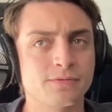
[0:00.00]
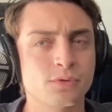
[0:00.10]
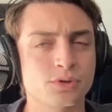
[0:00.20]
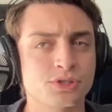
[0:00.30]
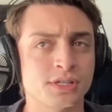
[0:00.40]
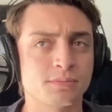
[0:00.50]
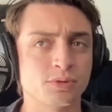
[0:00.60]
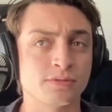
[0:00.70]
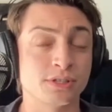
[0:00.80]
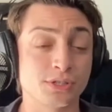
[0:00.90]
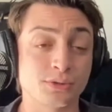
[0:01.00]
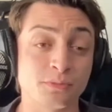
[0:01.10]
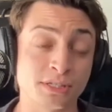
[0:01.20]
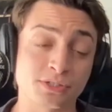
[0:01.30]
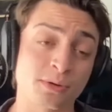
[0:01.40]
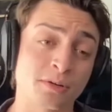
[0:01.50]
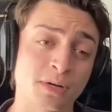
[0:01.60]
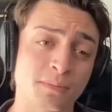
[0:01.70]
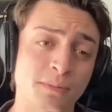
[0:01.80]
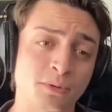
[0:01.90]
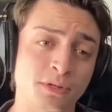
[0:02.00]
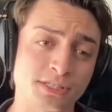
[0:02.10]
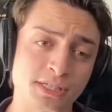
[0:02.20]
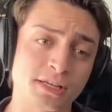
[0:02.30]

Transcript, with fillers: fortunate privilege to have been surrounded by people that see